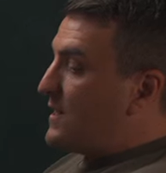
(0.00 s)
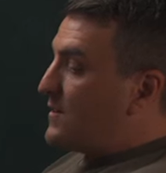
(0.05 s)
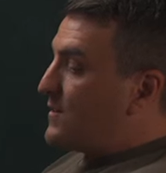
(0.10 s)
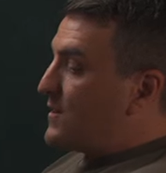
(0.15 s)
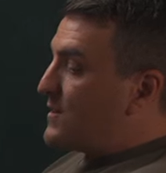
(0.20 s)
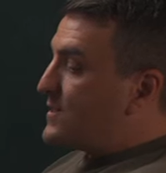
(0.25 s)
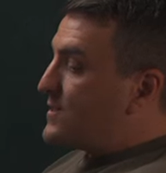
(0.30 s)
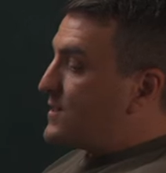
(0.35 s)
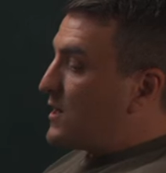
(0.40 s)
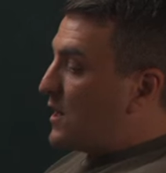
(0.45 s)

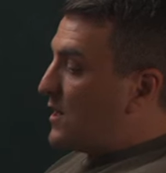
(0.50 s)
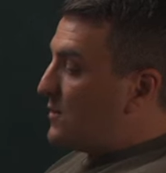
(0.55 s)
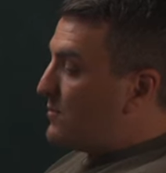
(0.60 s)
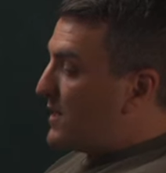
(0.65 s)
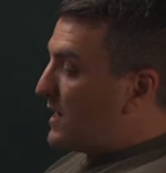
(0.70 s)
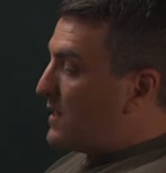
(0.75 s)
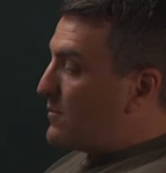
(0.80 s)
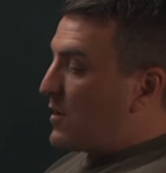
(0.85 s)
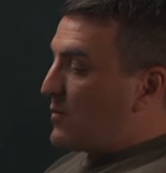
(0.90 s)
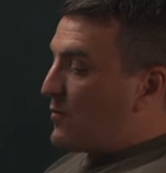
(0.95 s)
This has hurt
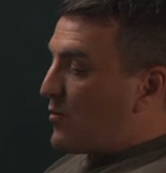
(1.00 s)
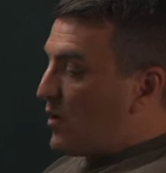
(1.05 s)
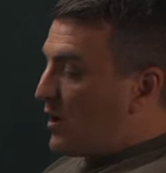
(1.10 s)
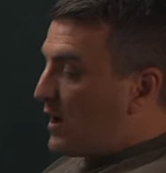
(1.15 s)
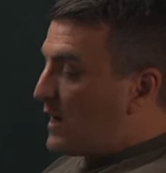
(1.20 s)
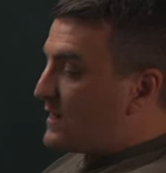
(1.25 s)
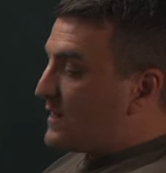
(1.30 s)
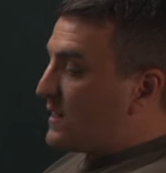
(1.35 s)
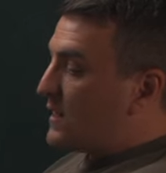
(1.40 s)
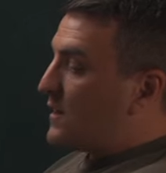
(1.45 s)
me, my
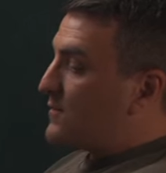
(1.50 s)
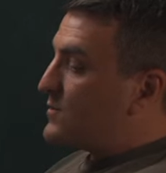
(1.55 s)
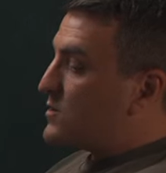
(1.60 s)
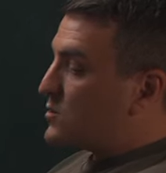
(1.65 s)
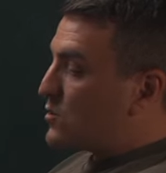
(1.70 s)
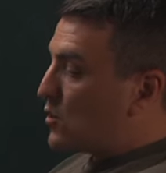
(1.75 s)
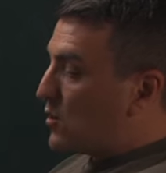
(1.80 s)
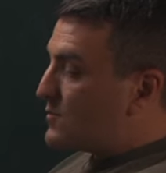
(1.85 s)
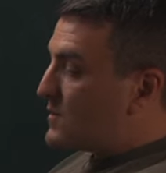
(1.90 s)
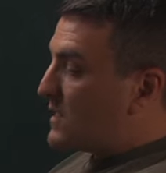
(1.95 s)
pride, and I've
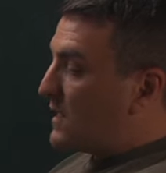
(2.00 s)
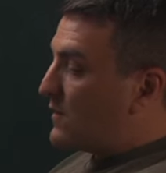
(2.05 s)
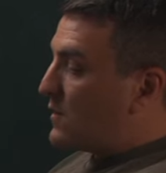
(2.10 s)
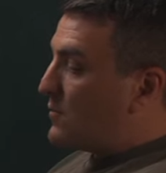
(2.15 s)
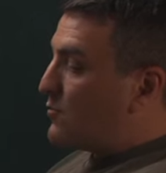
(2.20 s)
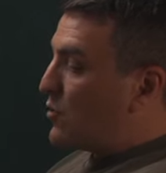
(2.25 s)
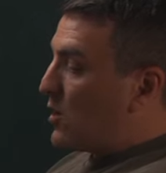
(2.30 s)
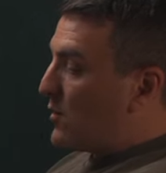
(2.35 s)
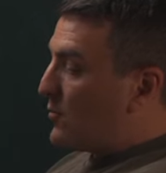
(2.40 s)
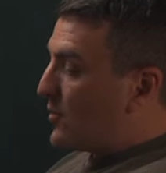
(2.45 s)
stopped
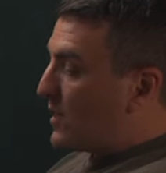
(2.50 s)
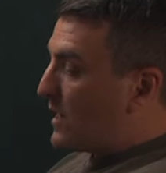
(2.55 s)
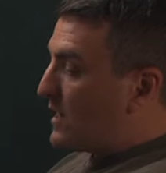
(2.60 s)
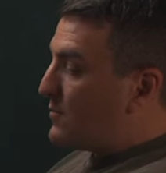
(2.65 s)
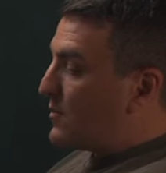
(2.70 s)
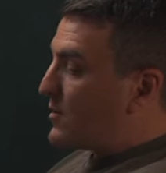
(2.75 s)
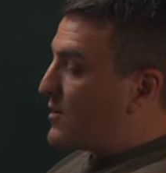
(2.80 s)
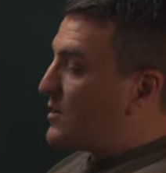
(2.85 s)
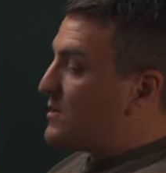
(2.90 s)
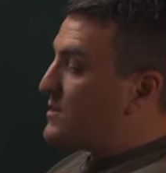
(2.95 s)
living properly
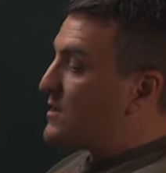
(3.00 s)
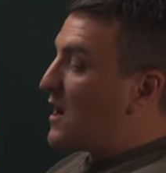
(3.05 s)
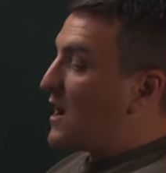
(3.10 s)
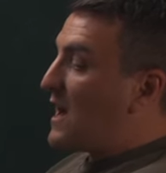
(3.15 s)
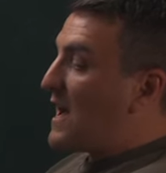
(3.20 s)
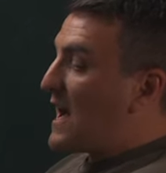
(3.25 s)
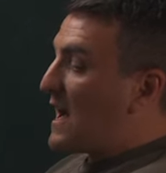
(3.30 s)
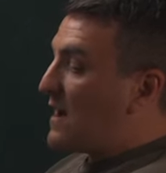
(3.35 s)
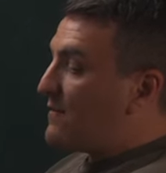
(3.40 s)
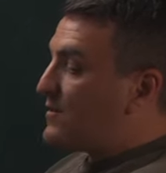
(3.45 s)
because I
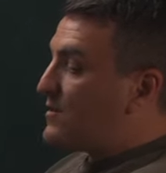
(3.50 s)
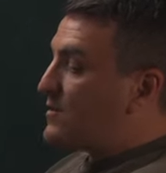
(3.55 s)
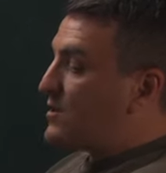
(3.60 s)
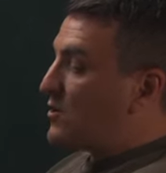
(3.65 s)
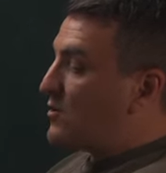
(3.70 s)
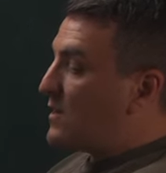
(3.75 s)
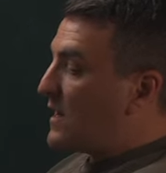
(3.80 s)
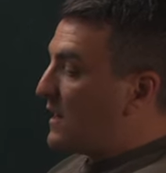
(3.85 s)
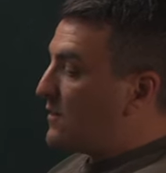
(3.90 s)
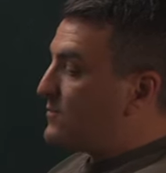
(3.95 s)
haven't
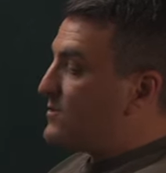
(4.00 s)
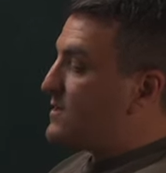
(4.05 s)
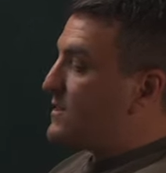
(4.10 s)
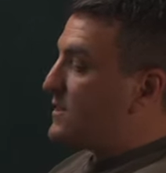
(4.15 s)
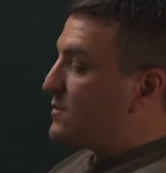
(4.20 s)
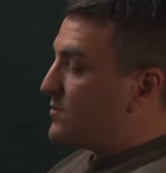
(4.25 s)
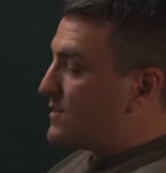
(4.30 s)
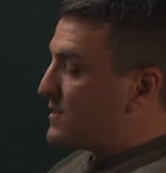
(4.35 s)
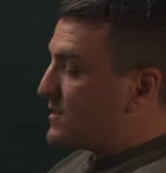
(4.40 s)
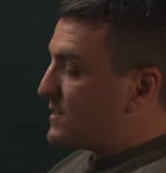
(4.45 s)
known how to deal with